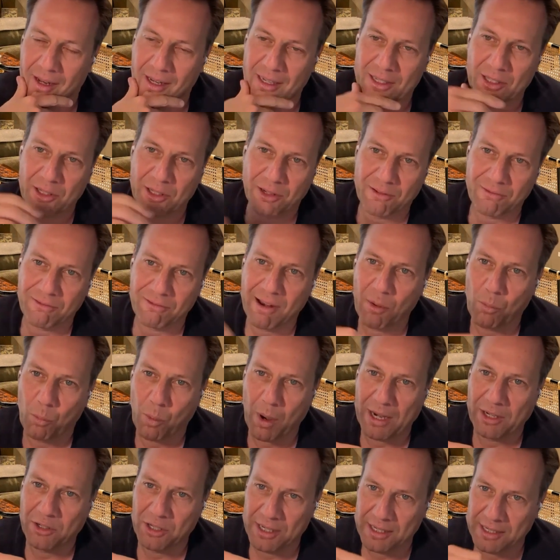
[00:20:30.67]
to create
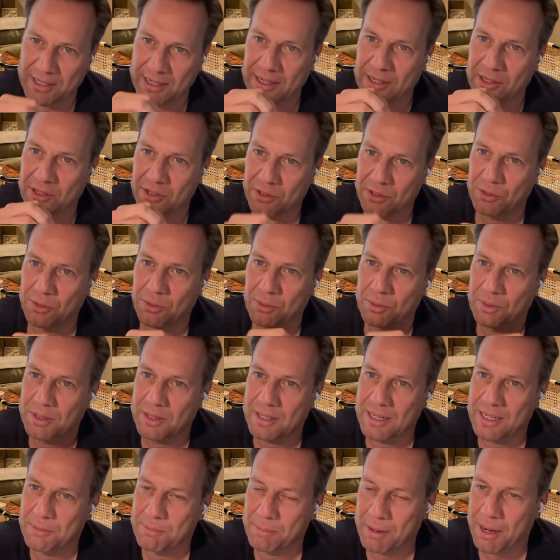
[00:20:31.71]
wedges into
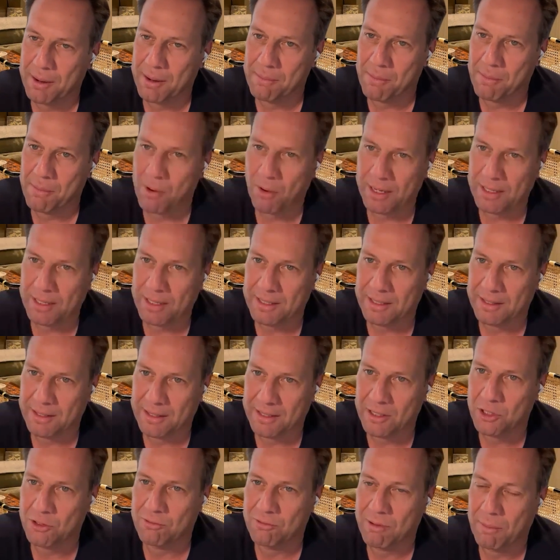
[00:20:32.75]
these bigger markets and then
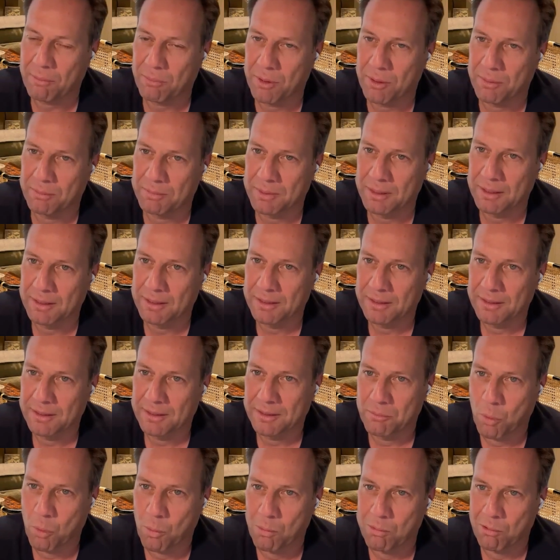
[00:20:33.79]
disrupt them
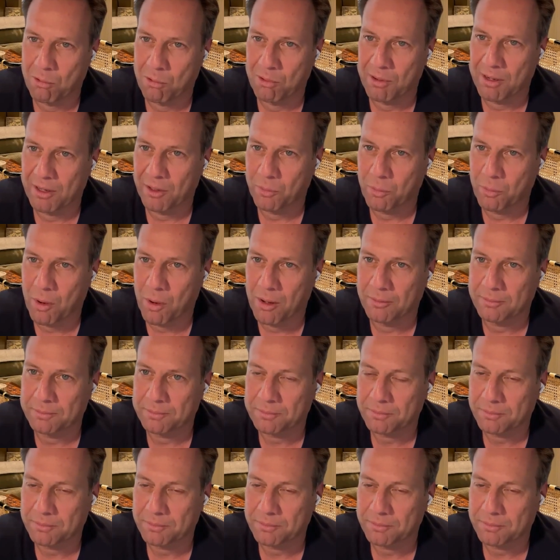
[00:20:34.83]
more broadly as well.